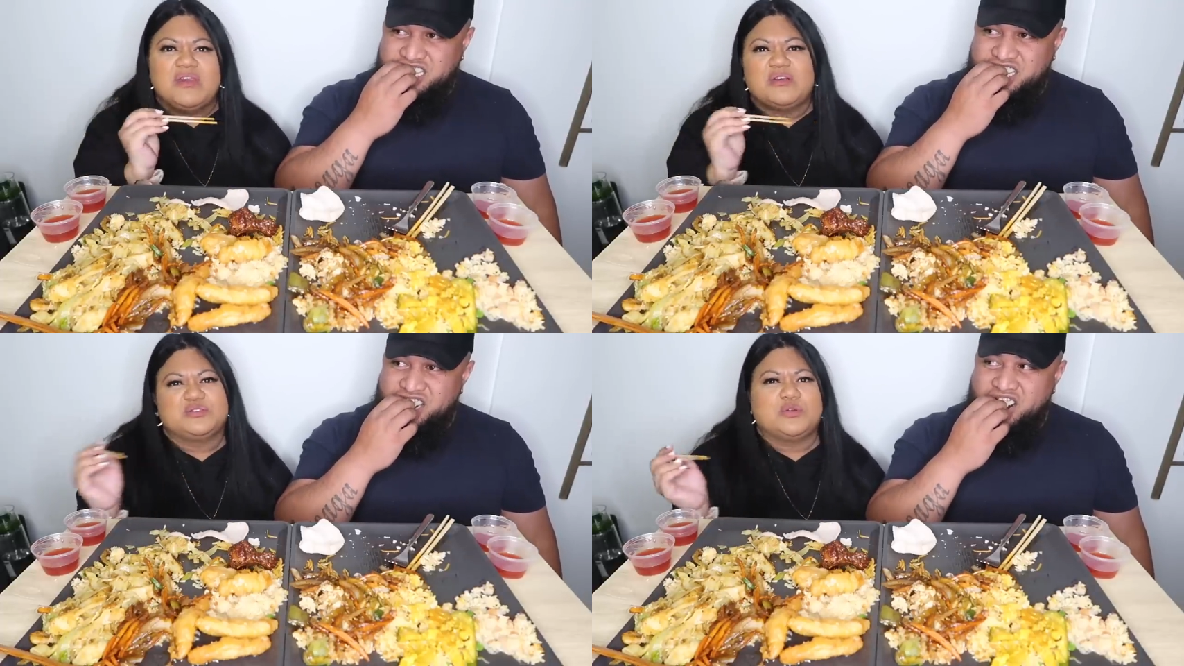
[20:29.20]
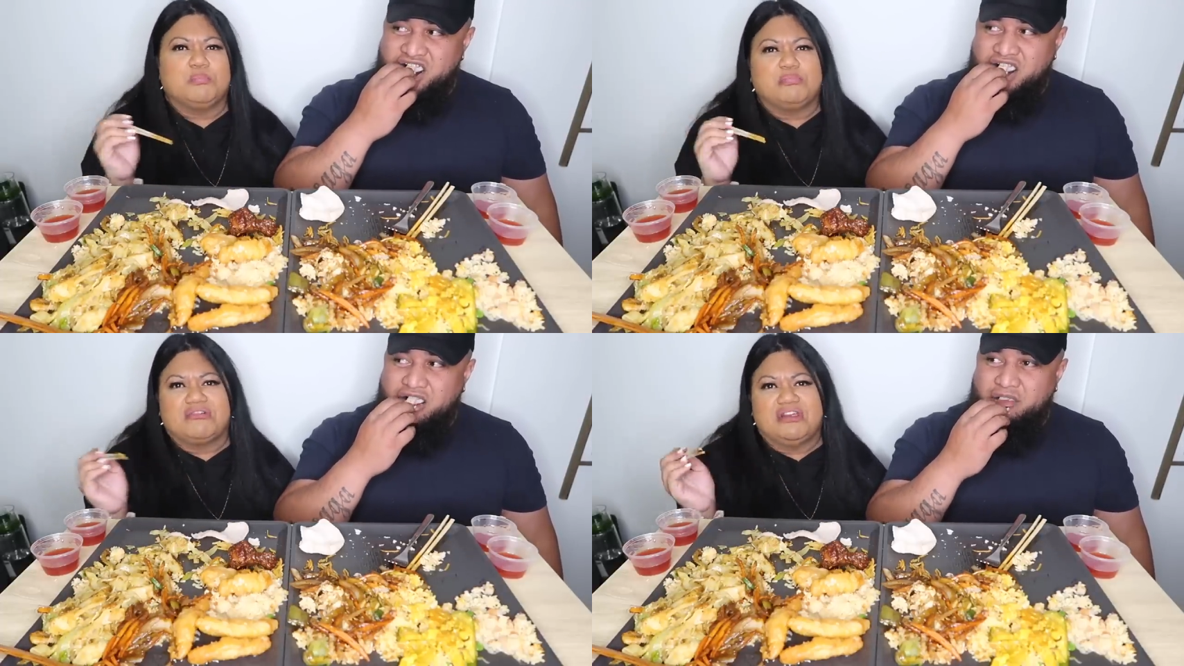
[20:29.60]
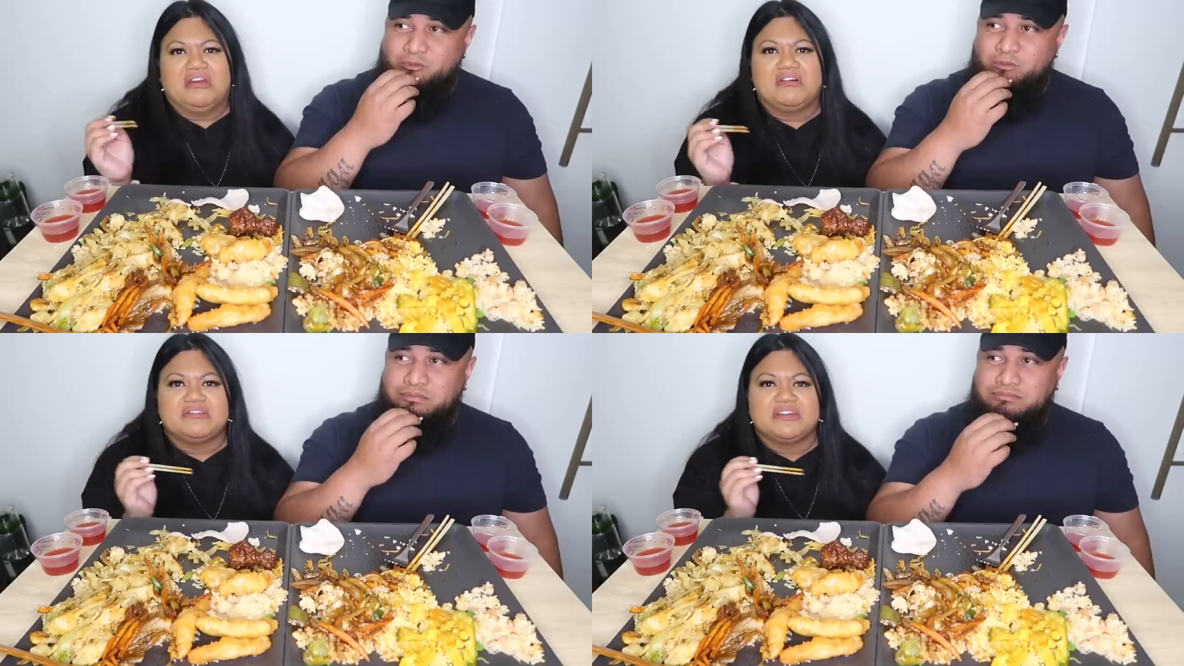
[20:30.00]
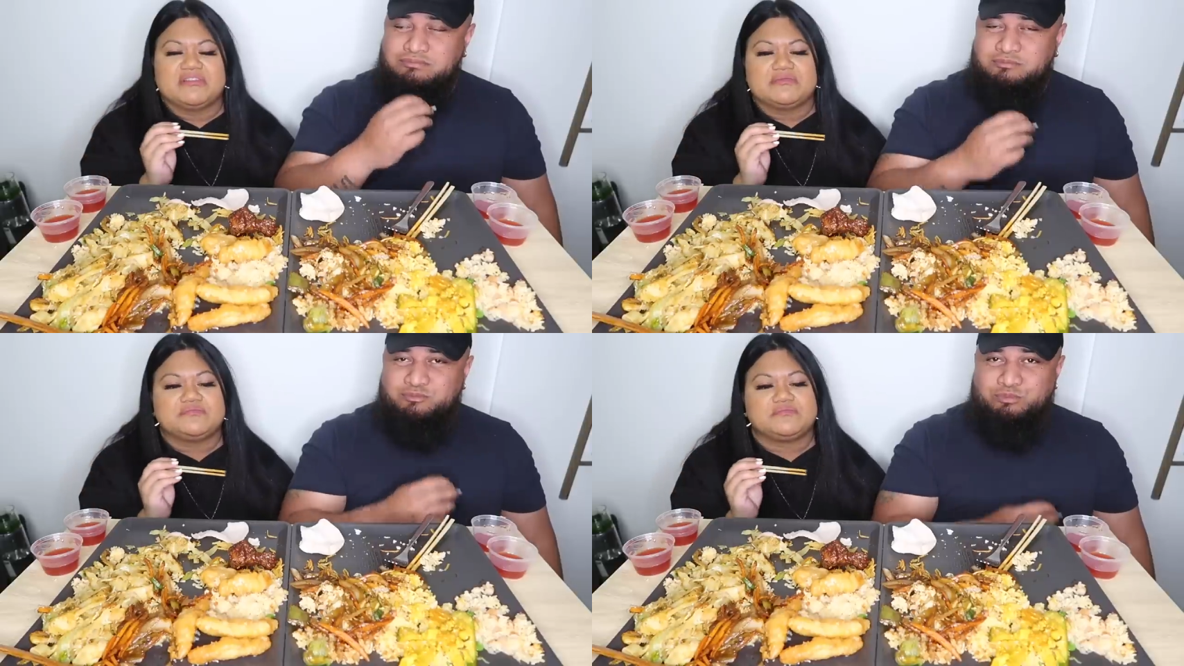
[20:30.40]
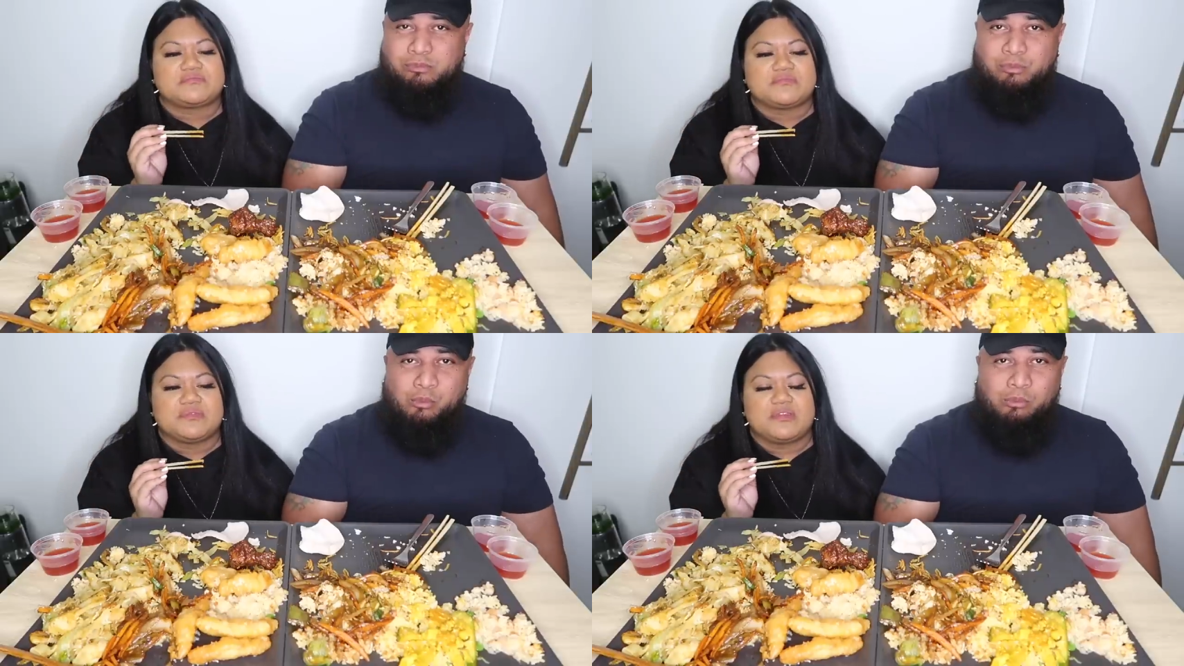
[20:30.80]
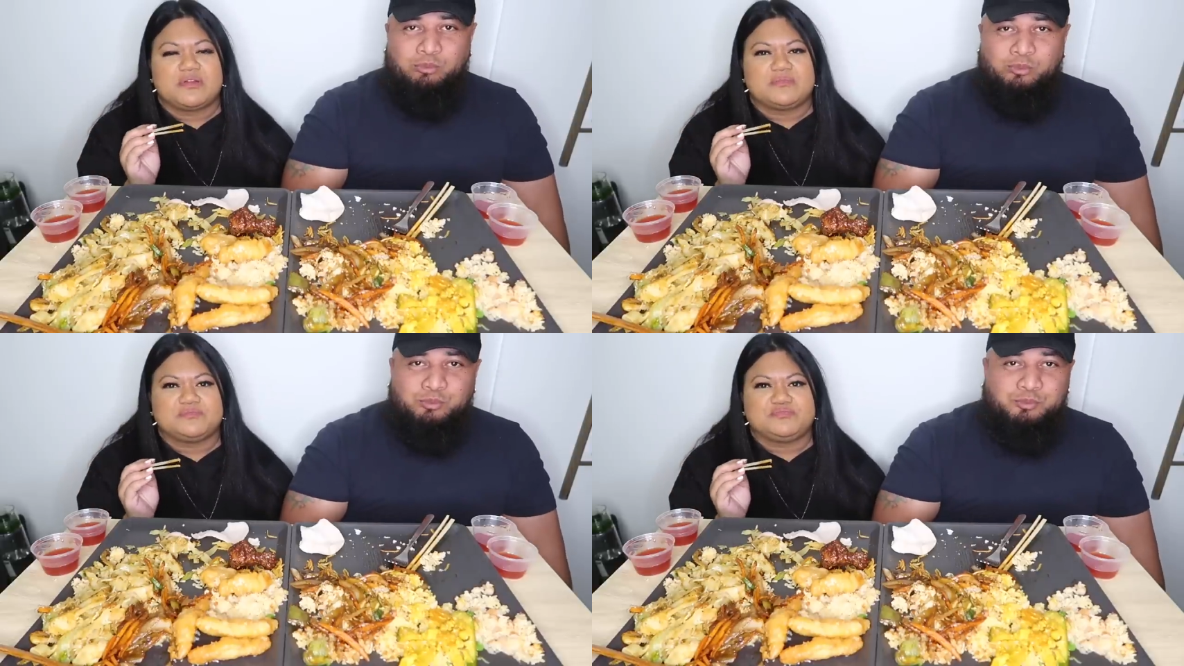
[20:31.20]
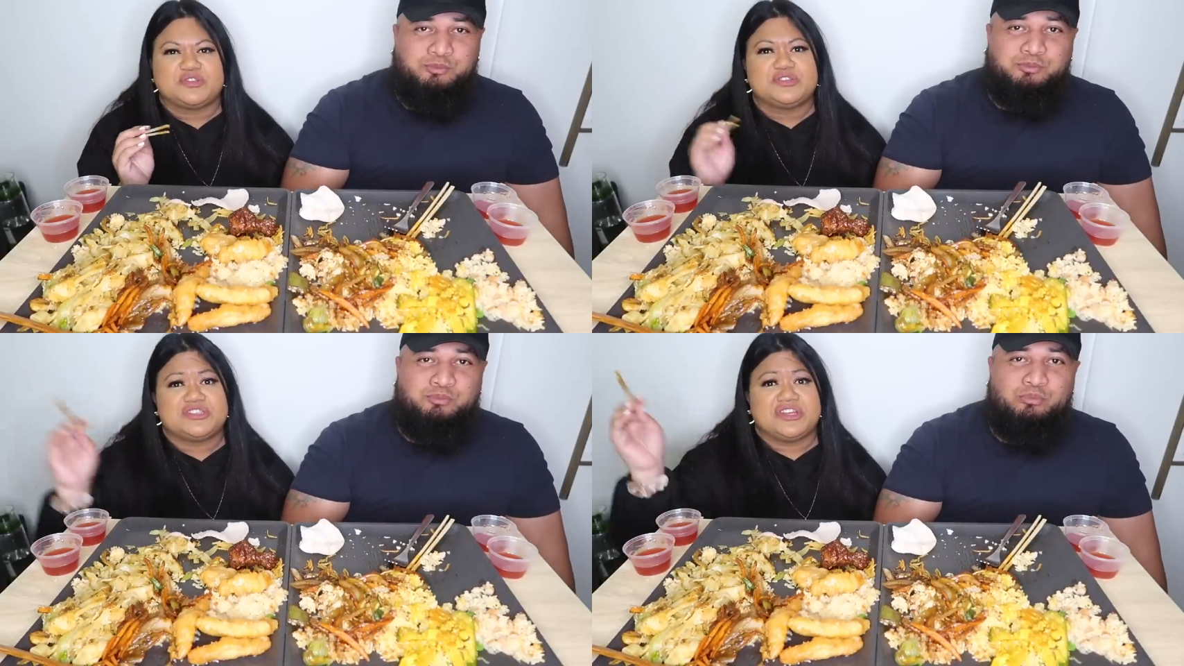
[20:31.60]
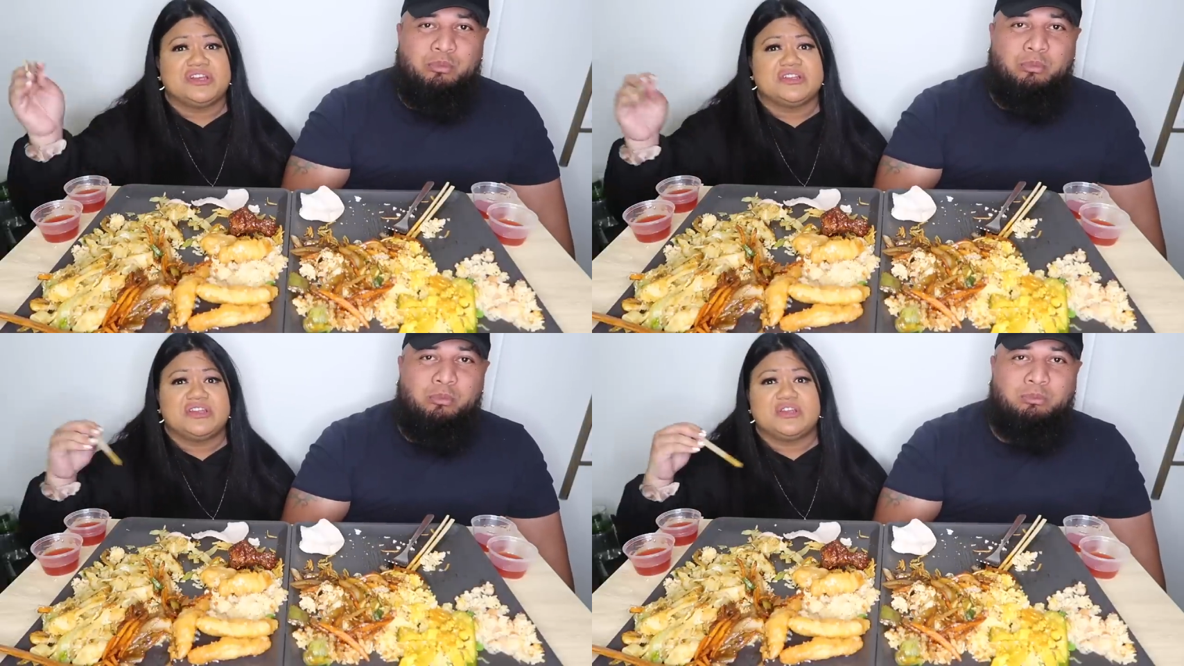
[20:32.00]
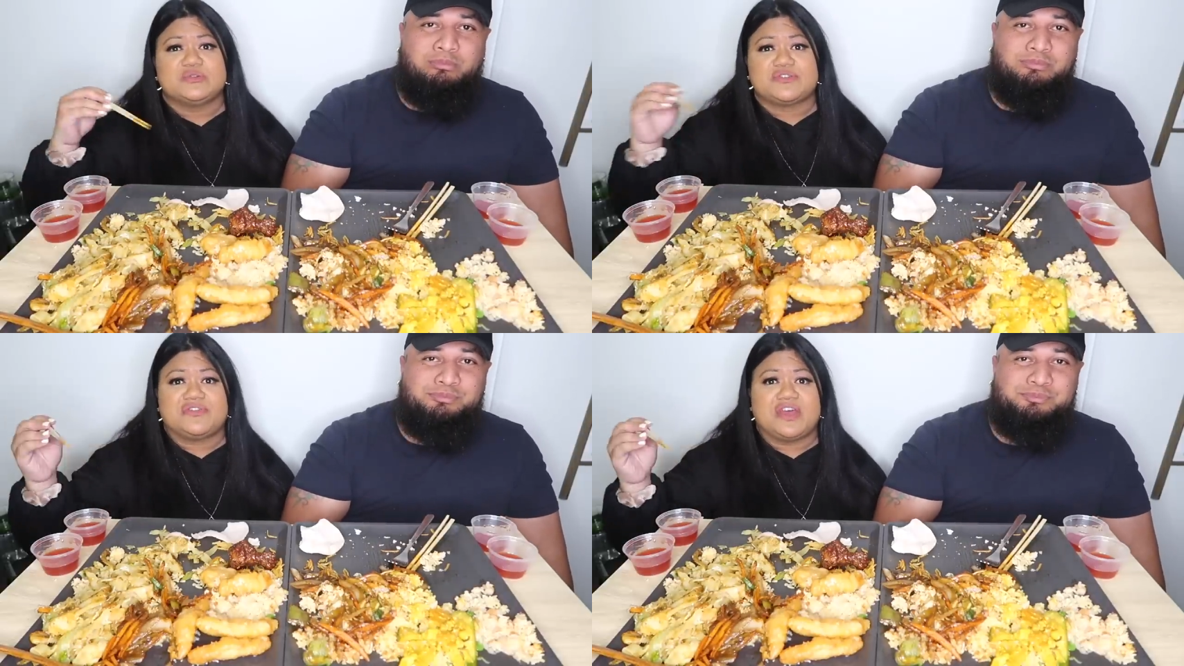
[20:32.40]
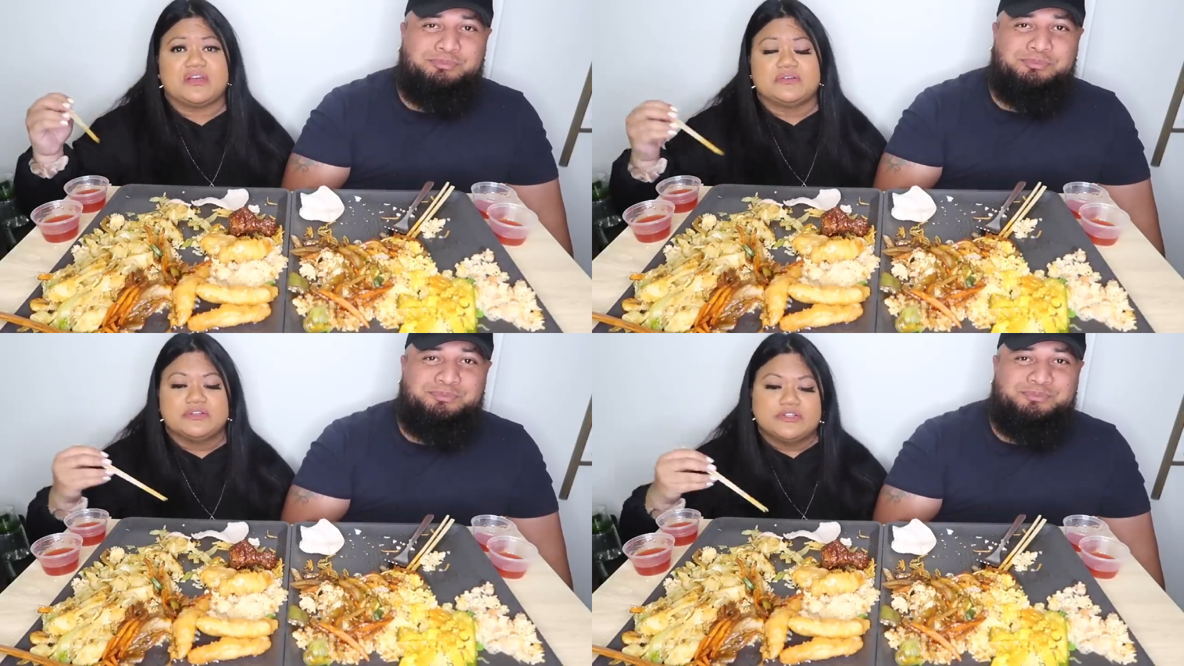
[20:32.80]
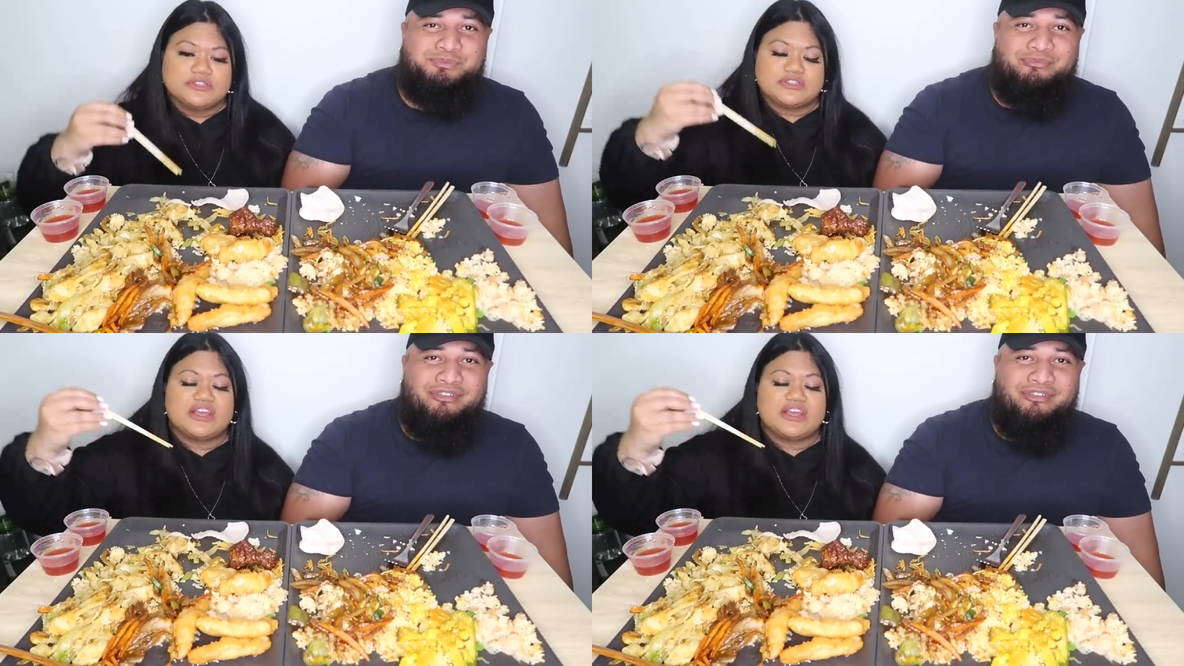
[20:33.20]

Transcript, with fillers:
Speaker 1: he was all brown and he was just ugly and he was fat. So,